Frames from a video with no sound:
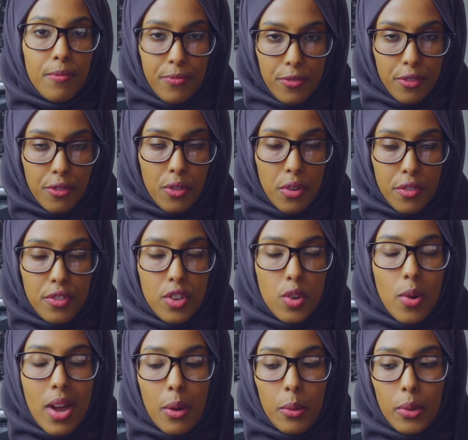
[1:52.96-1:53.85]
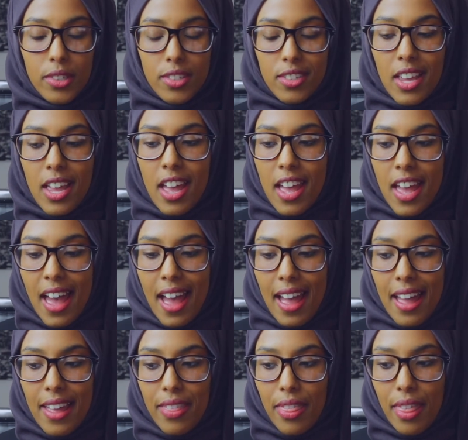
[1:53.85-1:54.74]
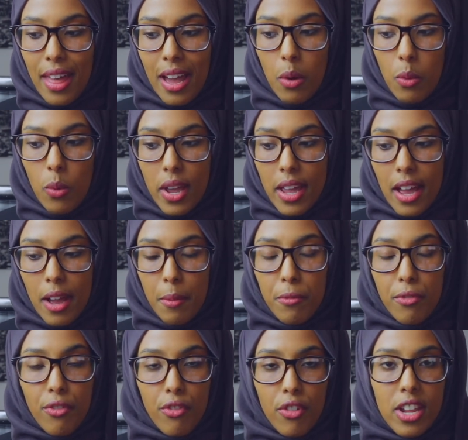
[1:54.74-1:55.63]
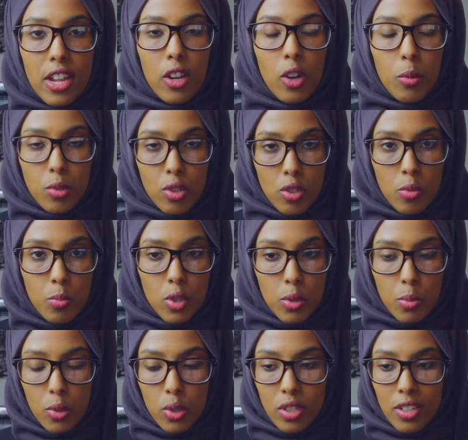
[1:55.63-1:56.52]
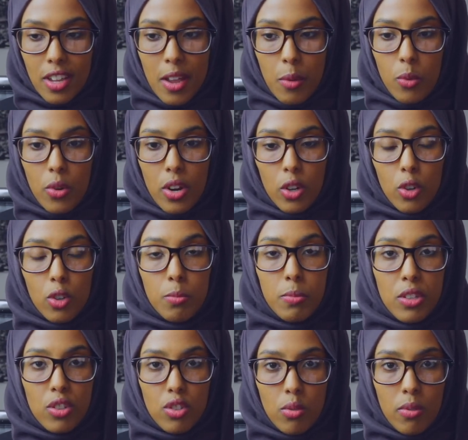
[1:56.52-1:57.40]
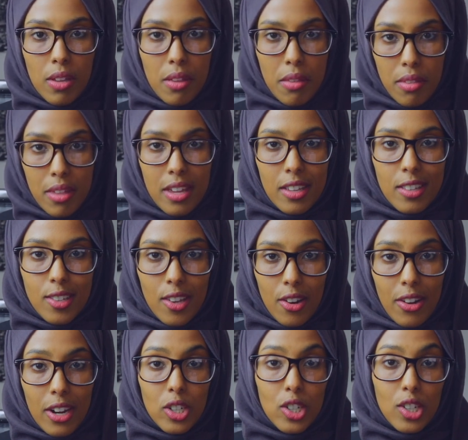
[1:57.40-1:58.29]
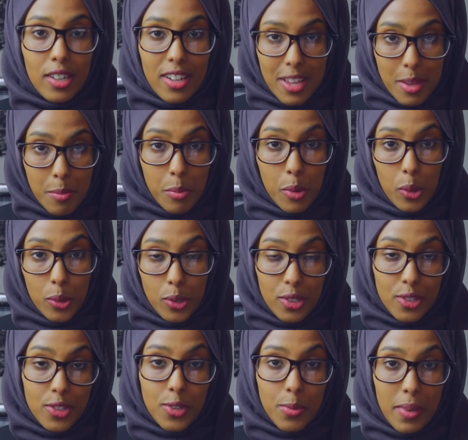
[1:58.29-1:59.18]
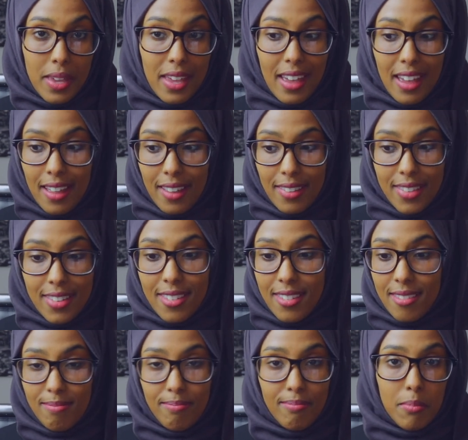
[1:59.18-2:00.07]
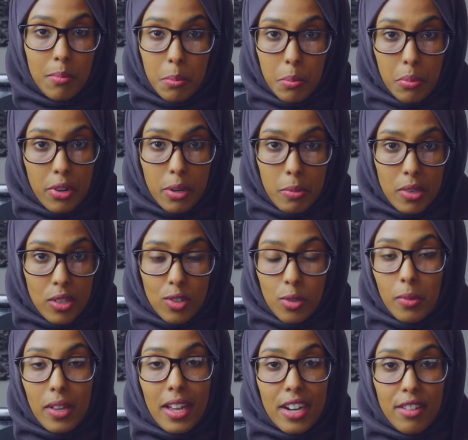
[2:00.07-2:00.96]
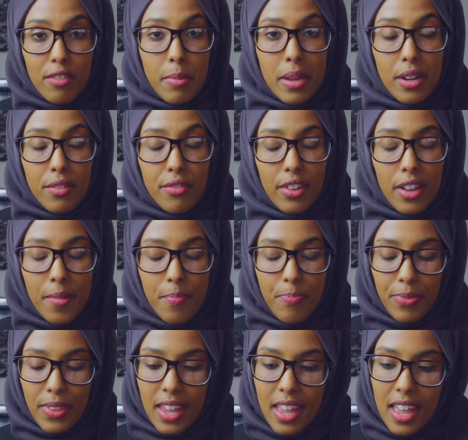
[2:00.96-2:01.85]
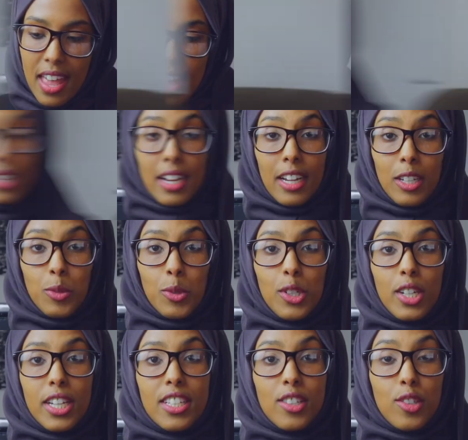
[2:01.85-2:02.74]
for a few hours. And that way I'm freeing up so much more time where I could be doing things that are actually important to me and bring me some kind of benefit. The next one is